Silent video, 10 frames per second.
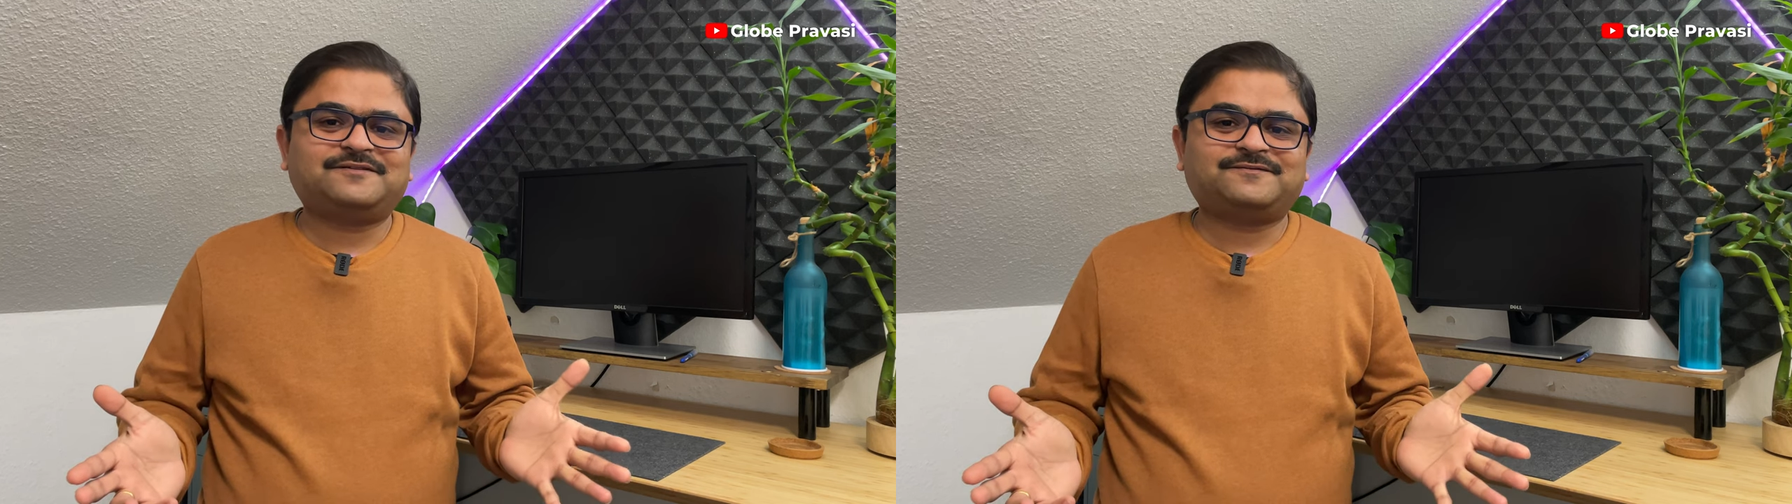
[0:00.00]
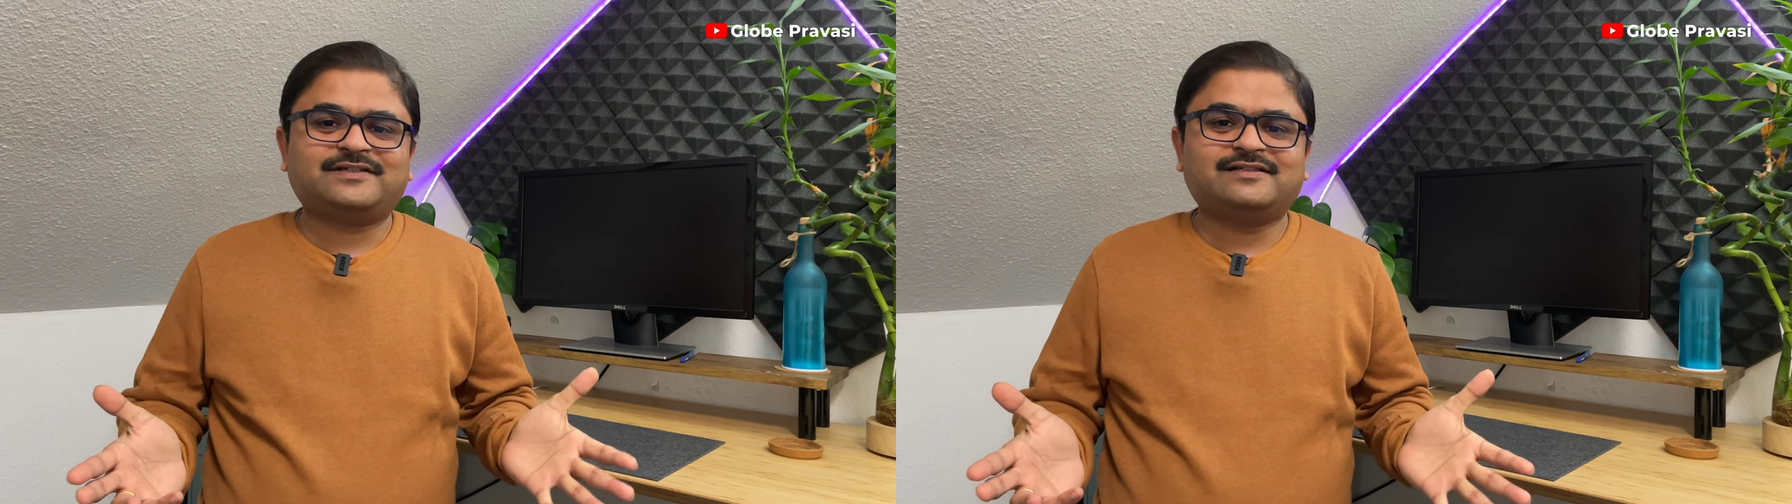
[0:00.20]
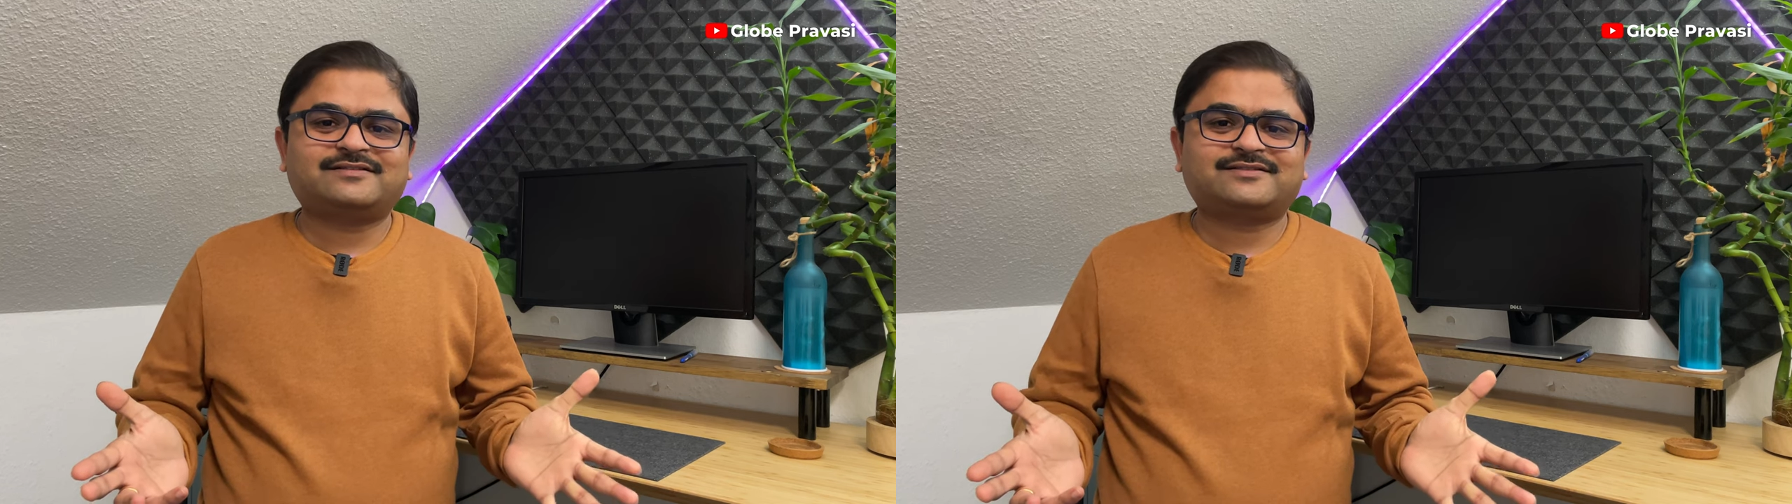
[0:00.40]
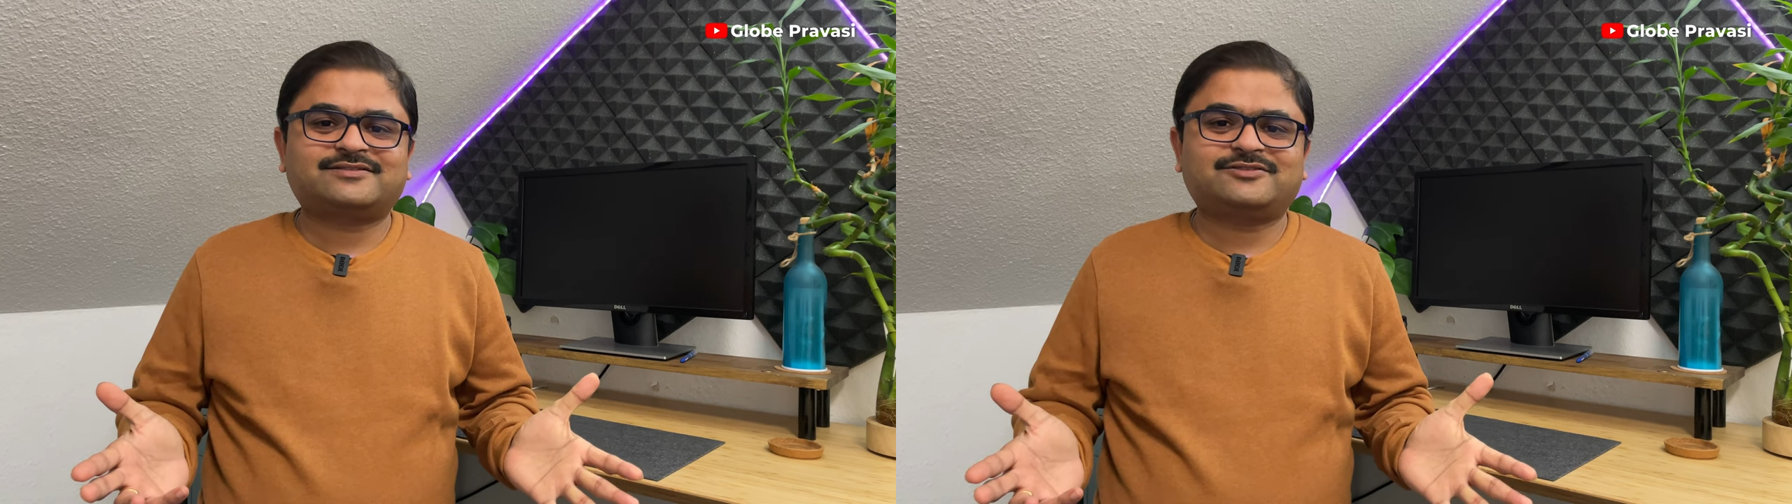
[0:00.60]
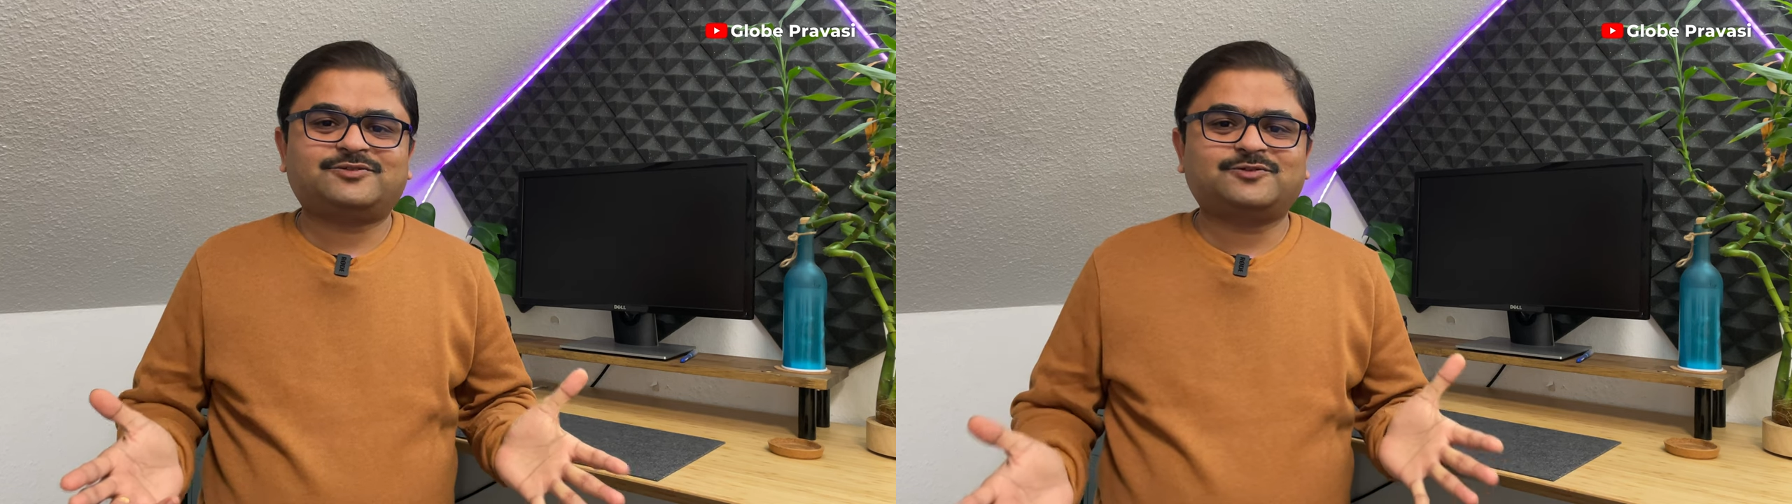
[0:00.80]
feels
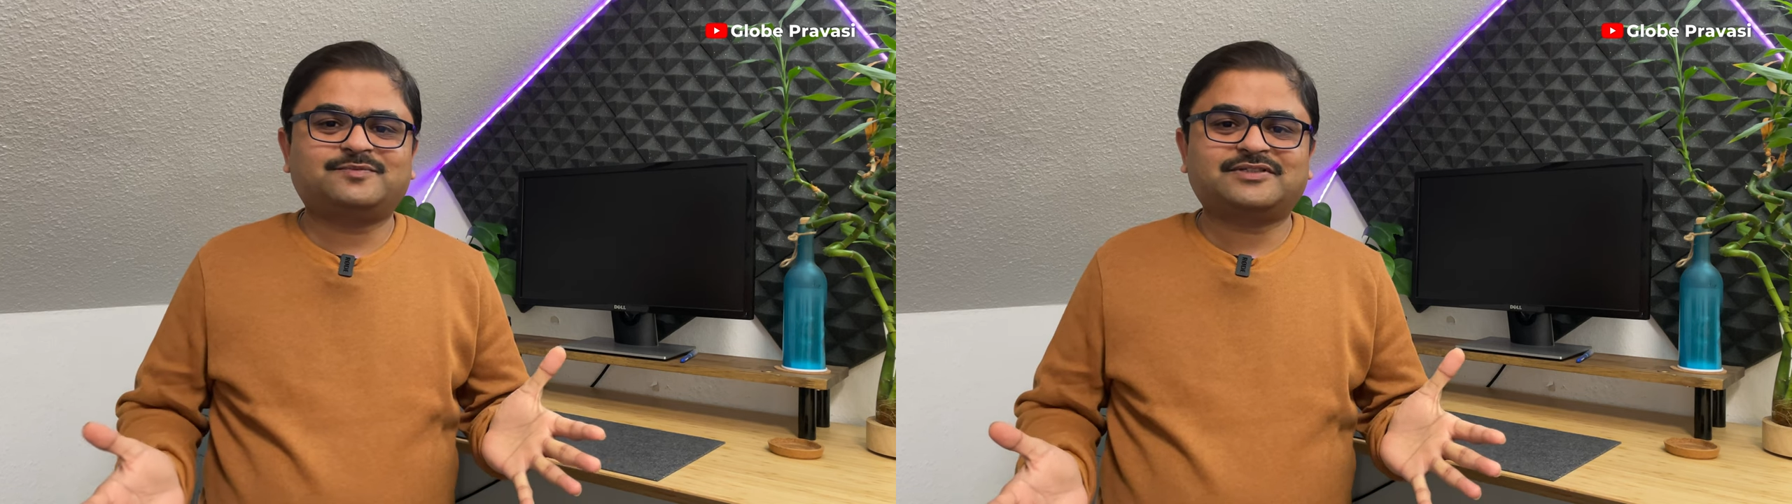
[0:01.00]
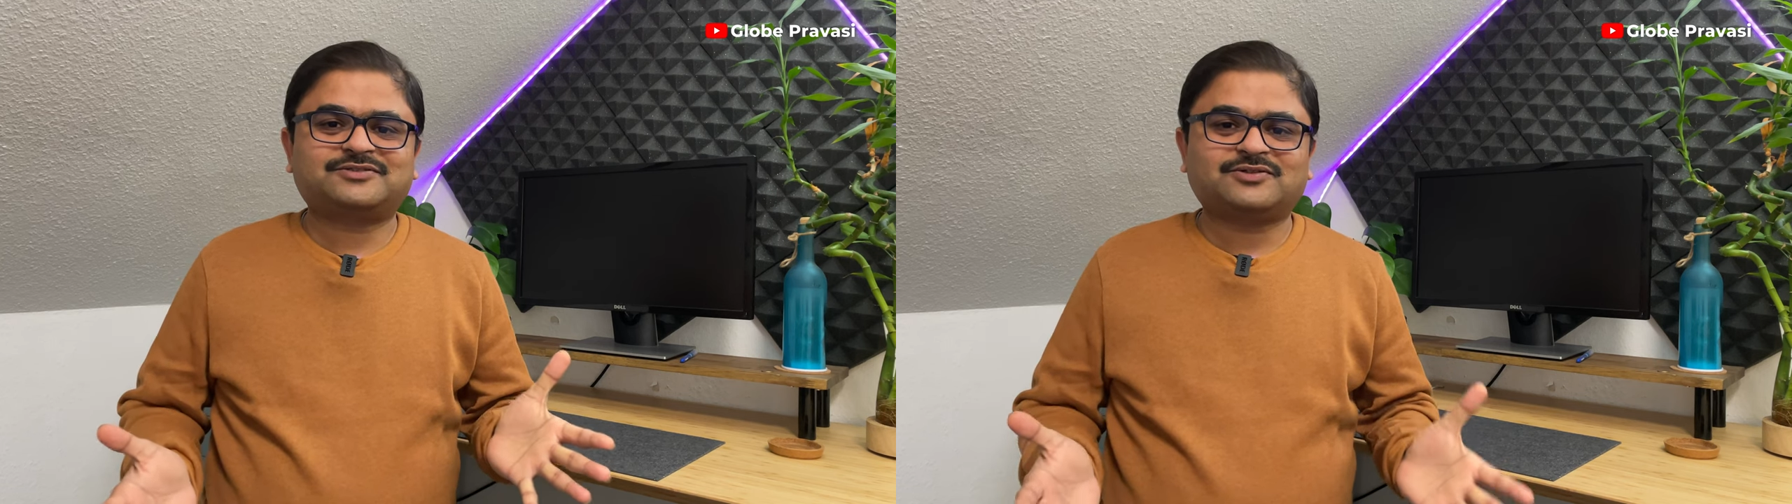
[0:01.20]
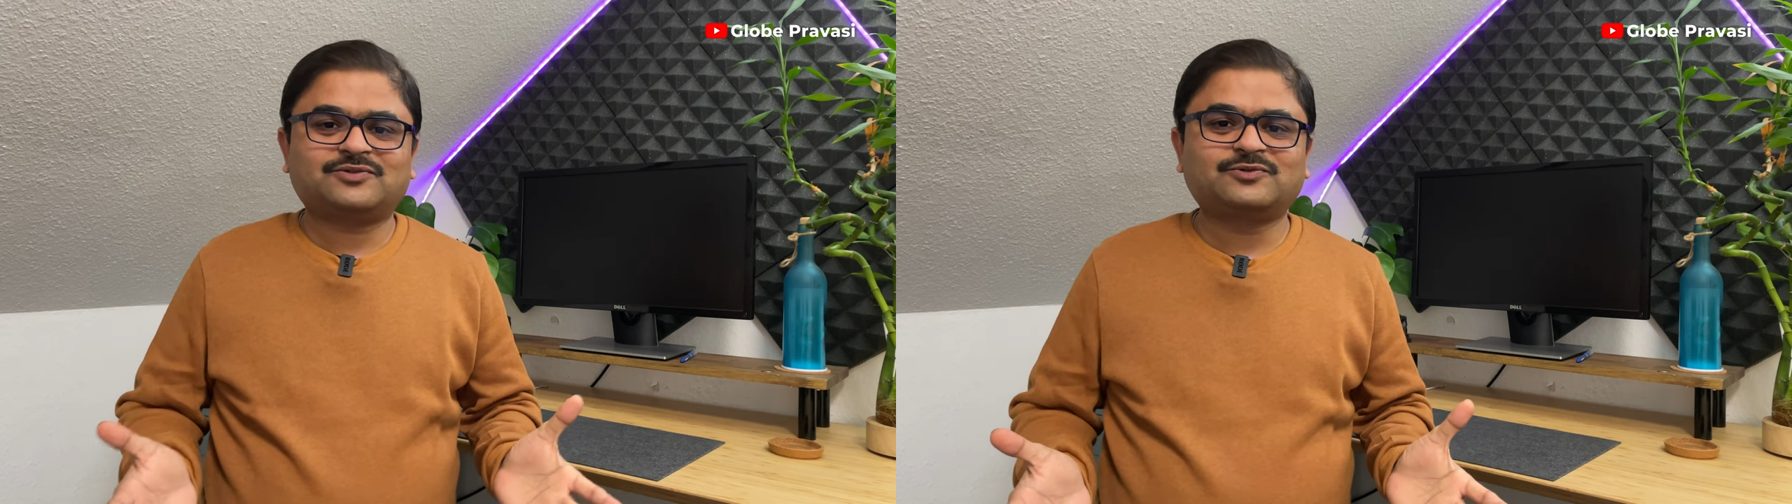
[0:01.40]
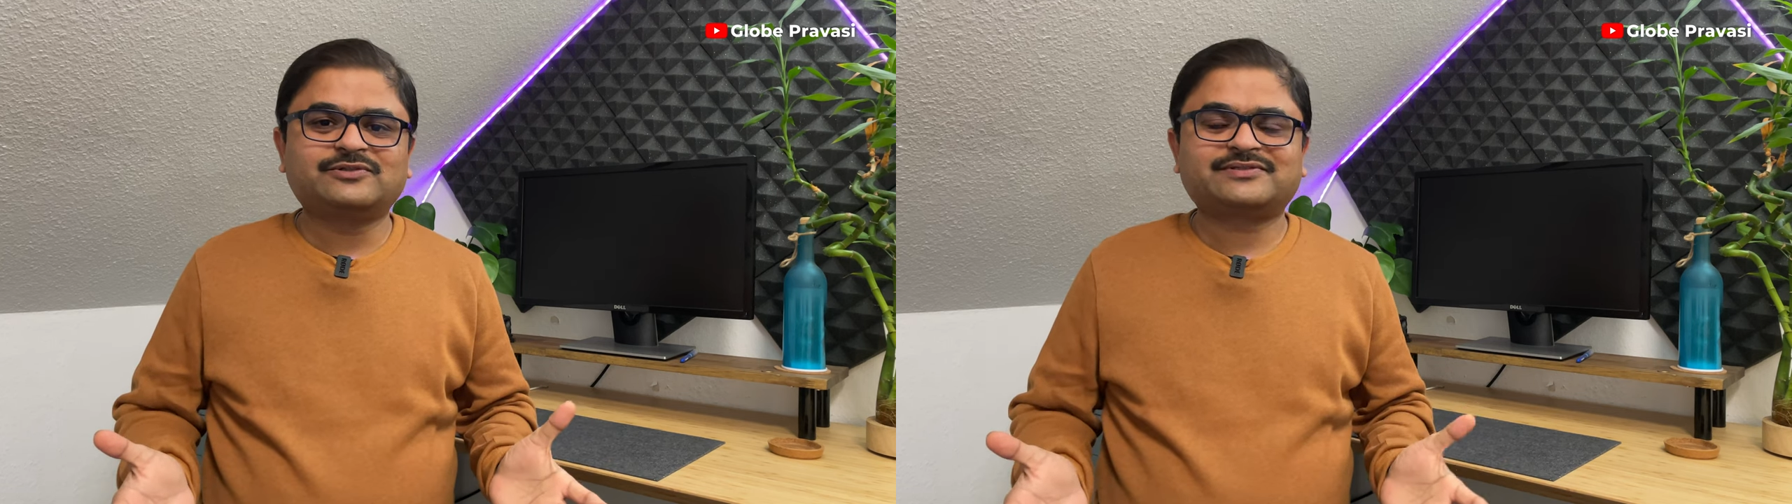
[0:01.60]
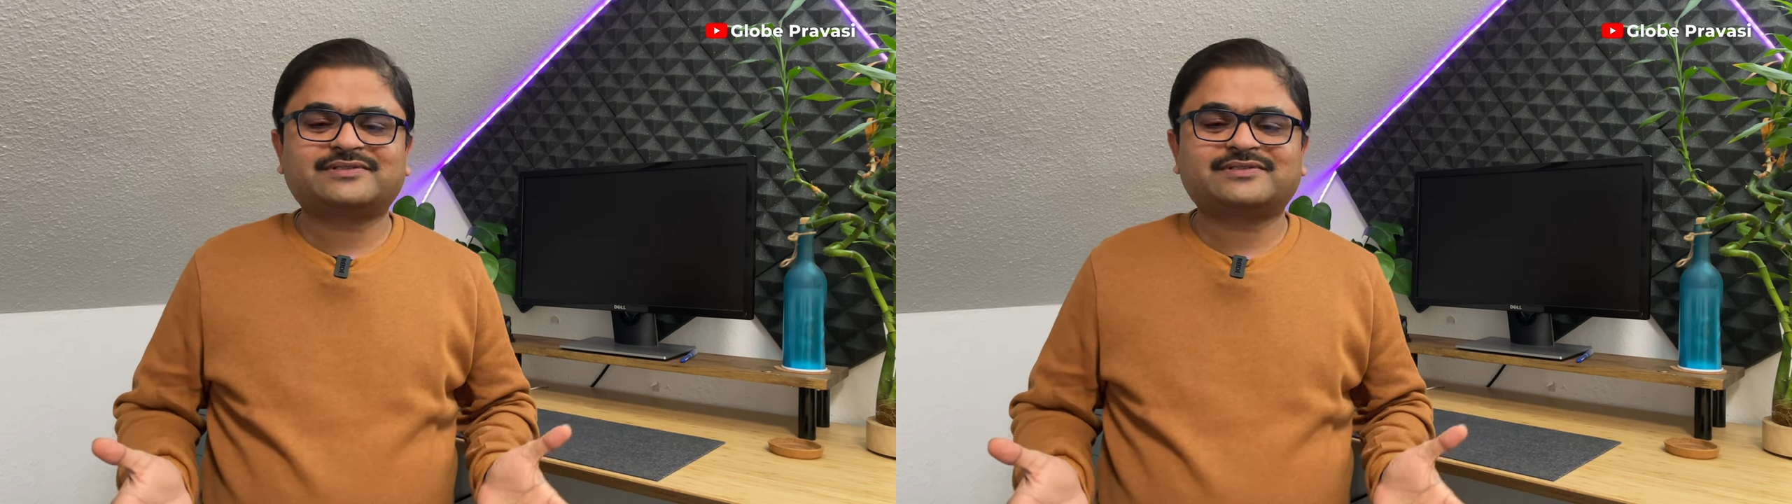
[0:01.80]
too much rules.